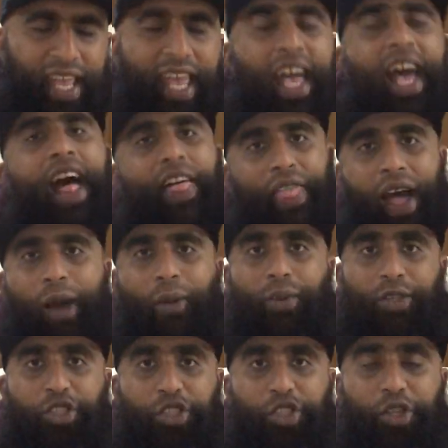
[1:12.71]
And that
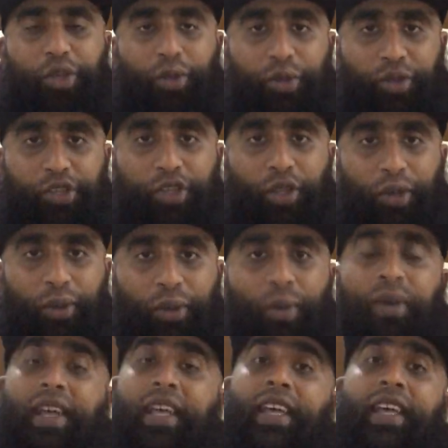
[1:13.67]
was due to
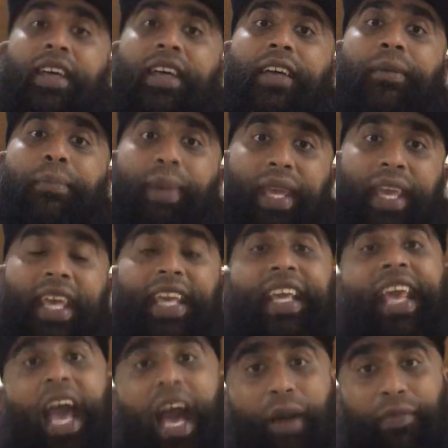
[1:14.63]
being
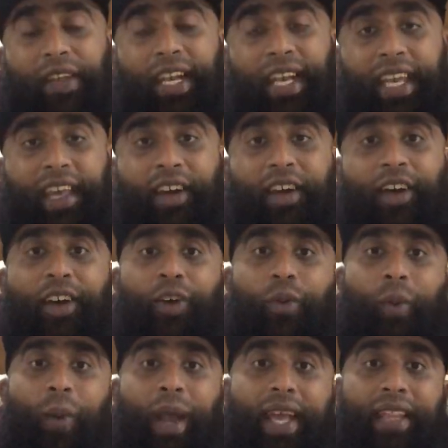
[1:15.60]
cavalier
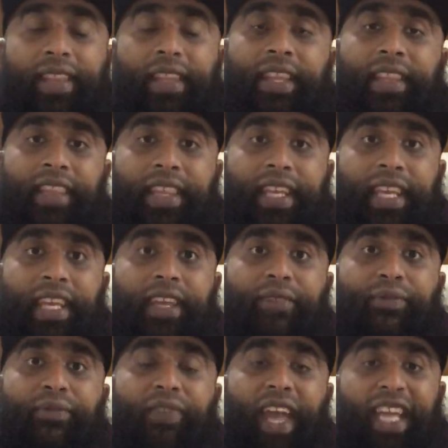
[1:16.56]
with the
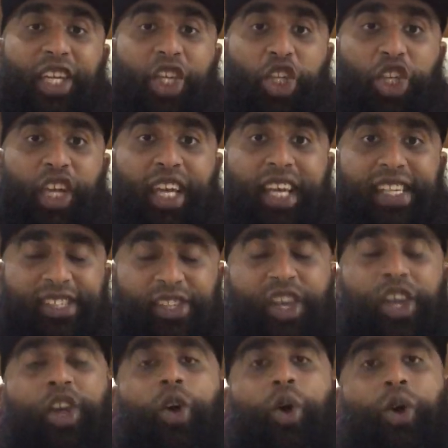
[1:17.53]
face shears,
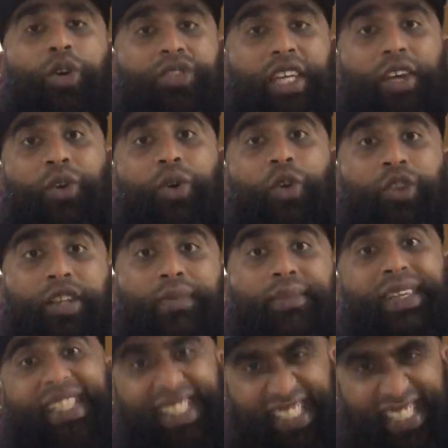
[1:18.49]
or as I call them,
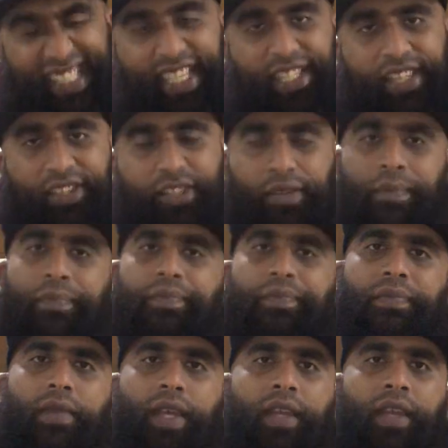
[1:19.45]
scissors,
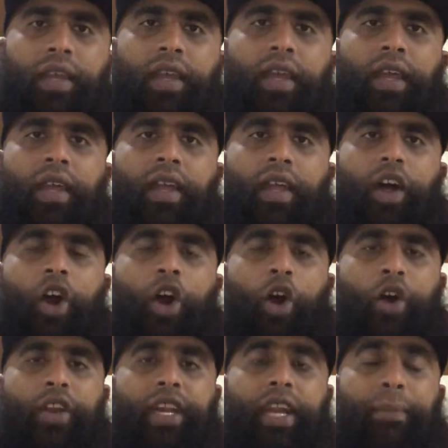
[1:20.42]

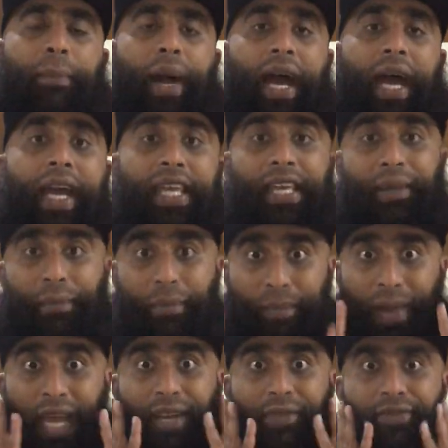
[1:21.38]
on my
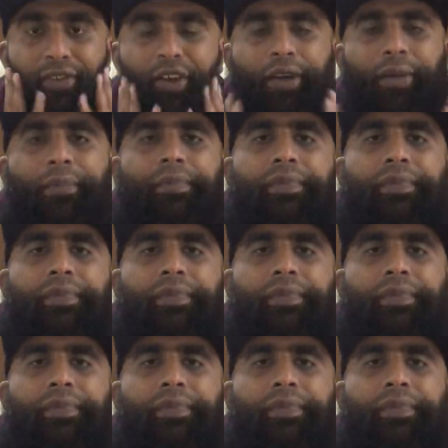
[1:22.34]
man fur.